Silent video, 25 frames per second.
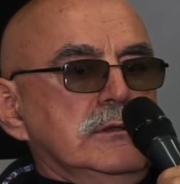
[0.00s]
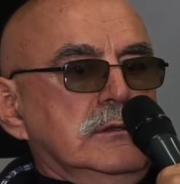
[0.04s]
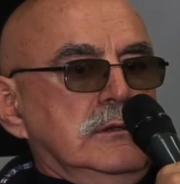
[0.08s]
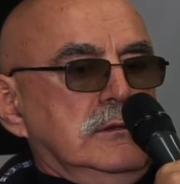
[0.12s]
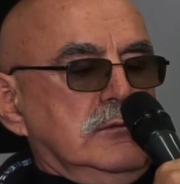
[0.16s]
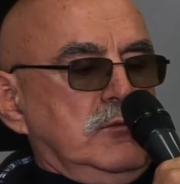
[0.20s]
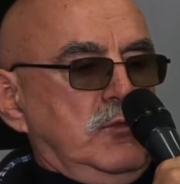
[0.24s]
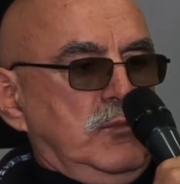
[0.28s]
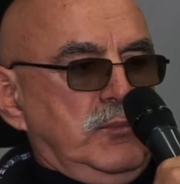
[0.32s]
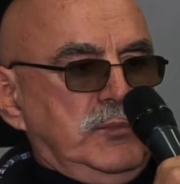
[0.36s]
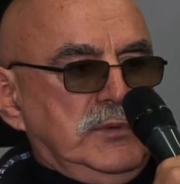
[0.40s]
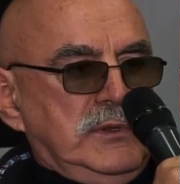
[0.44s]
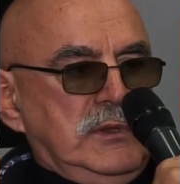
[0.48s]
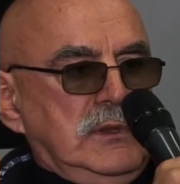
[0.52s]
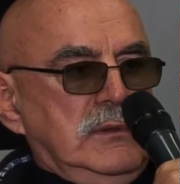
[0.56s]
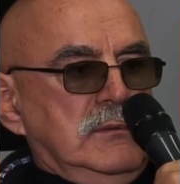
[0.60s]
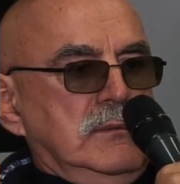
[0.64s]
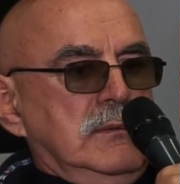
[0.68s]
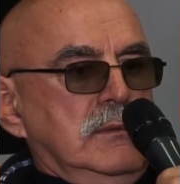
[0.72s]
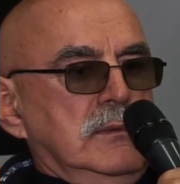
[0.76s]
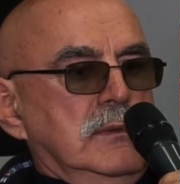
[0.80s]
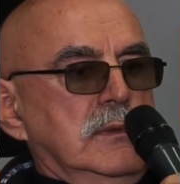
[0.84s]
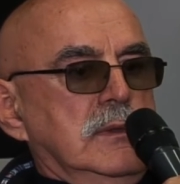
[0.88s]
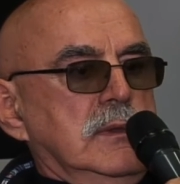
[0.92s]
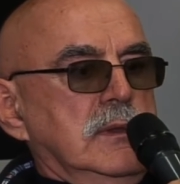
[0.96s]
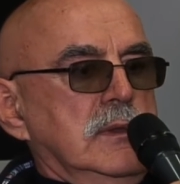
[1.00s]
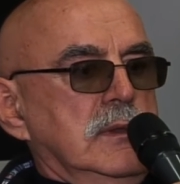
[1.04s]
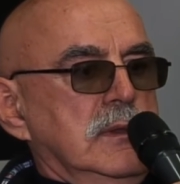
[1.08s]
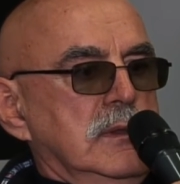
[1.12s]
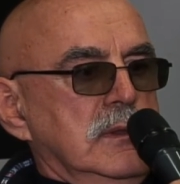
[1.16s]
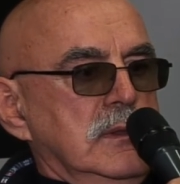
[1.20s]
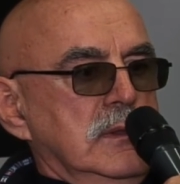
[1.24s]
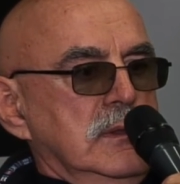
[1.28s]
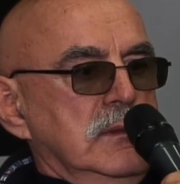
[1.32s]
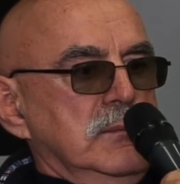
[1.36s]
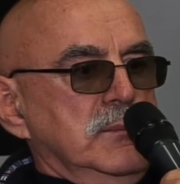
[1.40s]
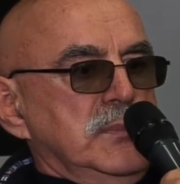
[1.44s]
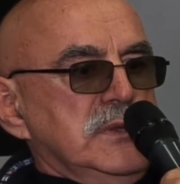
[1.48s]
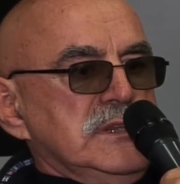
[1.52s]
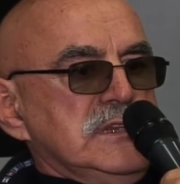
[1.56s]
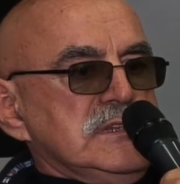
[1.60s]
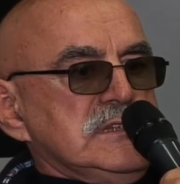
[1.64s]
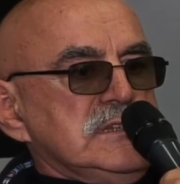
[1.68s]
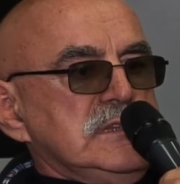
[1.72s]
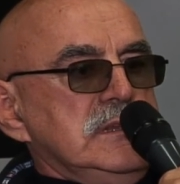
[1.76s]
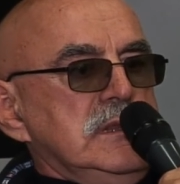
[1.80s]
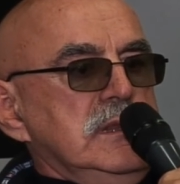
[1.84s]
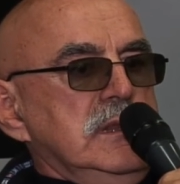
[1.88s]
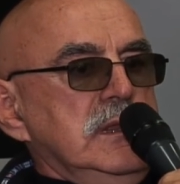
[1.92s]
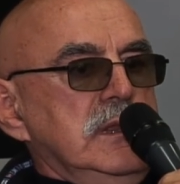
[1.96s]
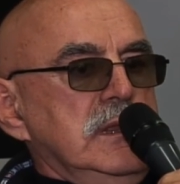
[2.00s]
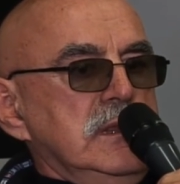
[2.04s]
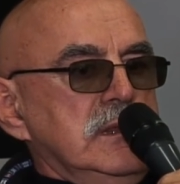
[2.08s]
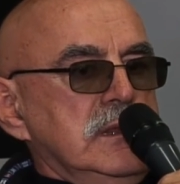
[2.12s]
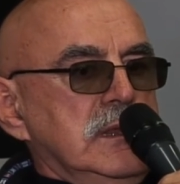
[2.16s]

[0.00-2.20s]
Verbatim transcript: um, time